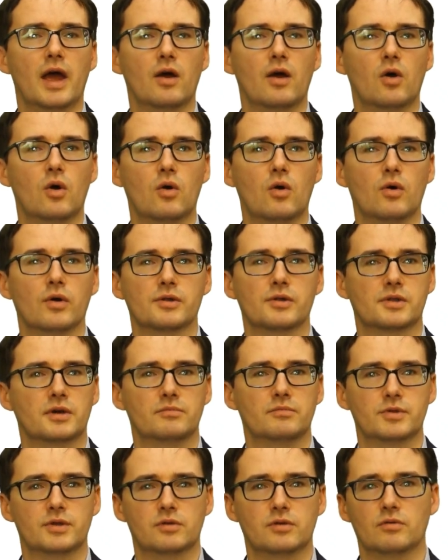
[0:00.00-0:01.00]
or
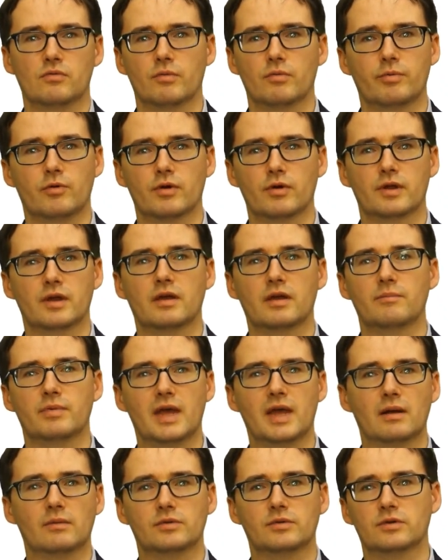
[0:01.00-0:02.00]
Solvency II reporting, be
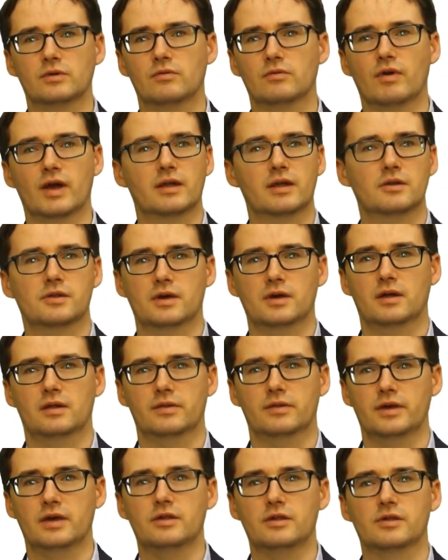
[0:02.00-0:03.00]
able to reconcile
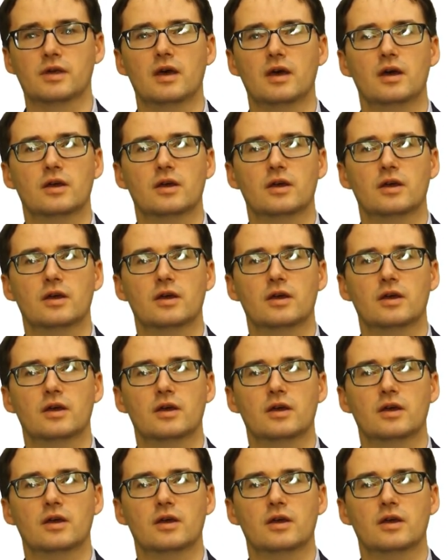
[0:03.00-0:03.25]
these